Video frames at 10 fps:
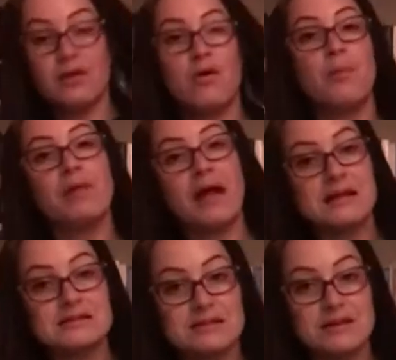
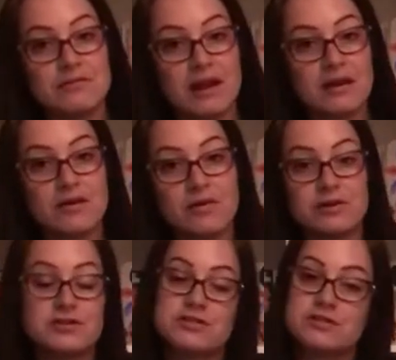Plants need rain in order
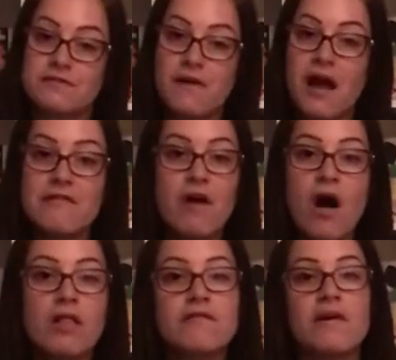to survive.
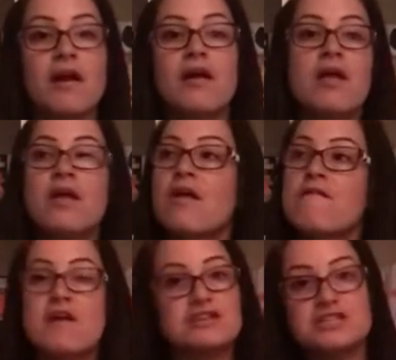All of our
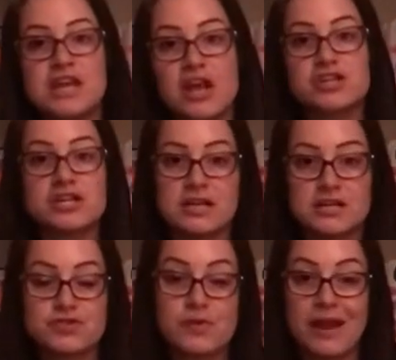vegetation
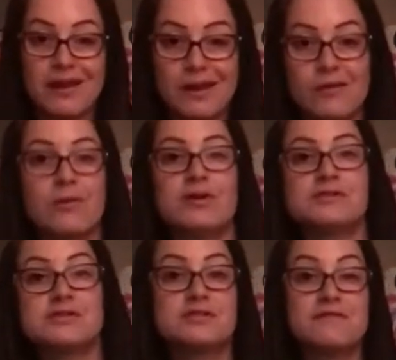needs rain in order to
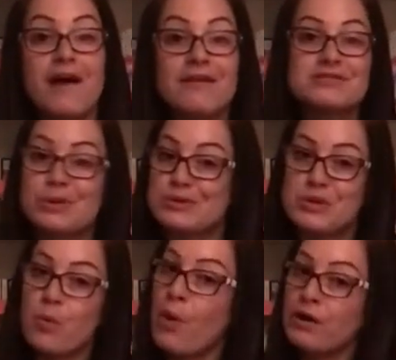survive. So it's a
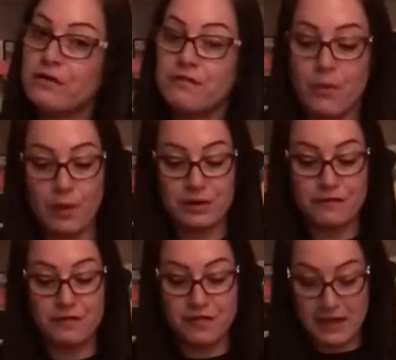wonderful,
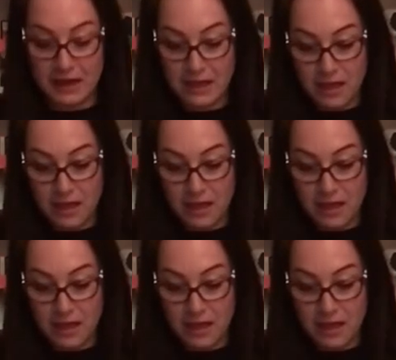wonderful thing.